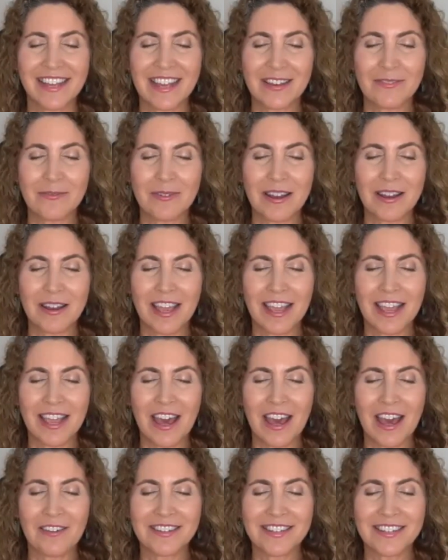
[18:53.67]
And when I
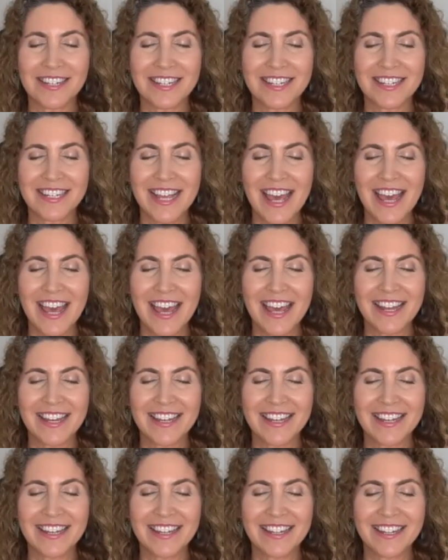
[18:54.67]
count to
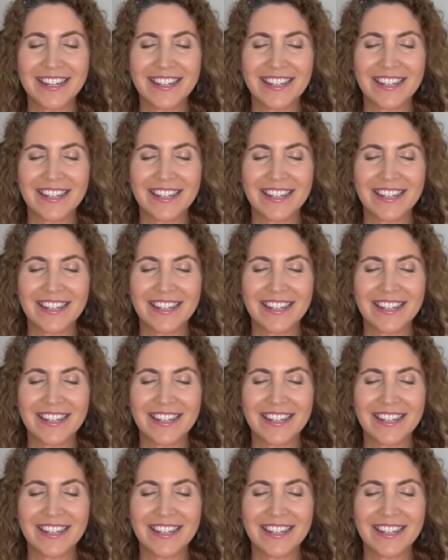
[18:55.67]
10,